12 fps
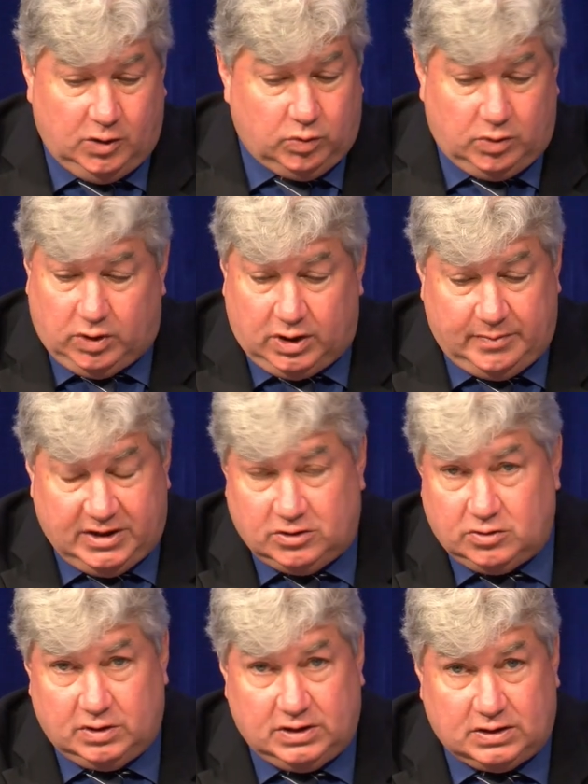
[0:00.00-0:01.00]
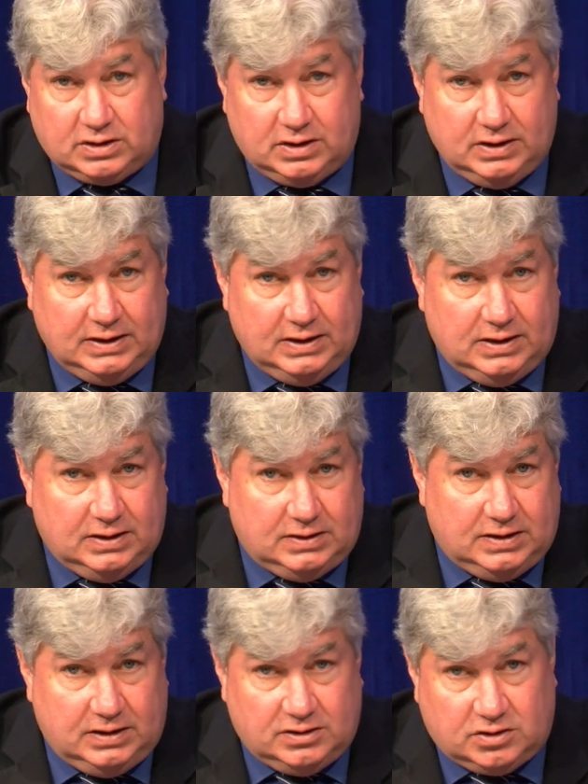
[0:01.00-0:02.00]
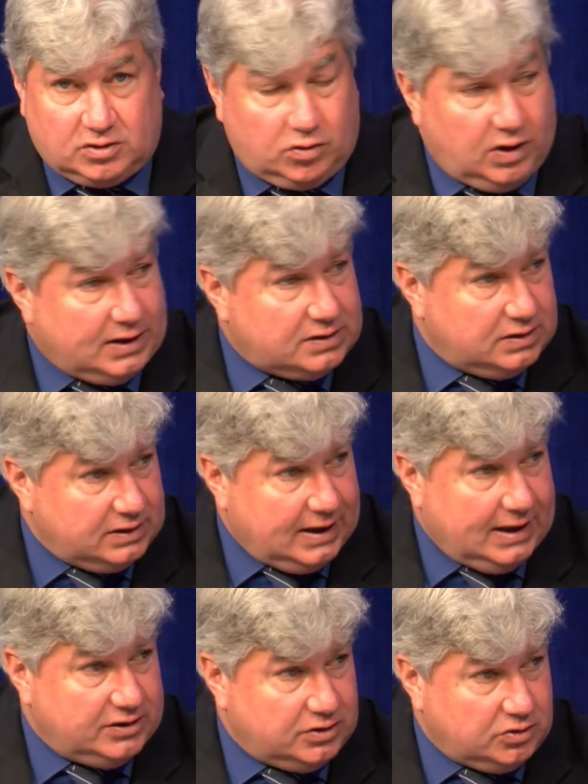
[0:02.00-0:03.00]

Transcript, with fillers: We want to make sure that the T's are crossed and the I's are